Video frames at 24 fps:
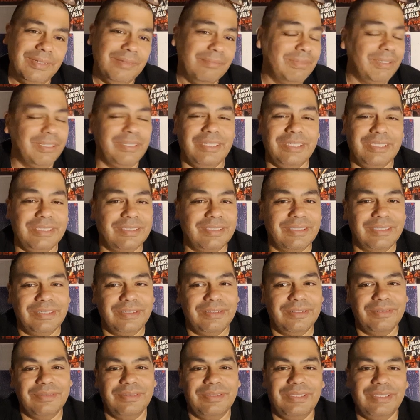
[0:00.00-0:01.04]
But at least, you
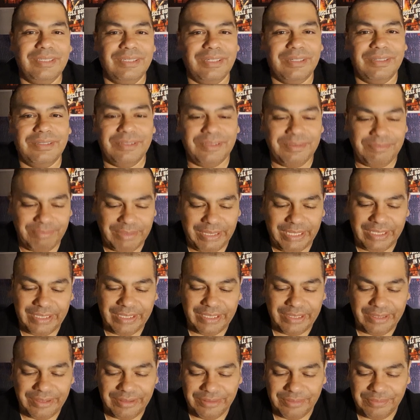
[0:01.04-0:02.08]
know, he got a good
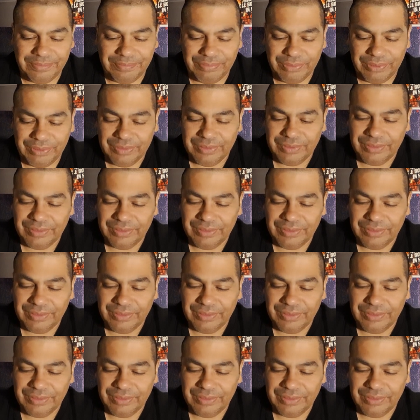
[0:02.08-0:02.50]
payday, I hope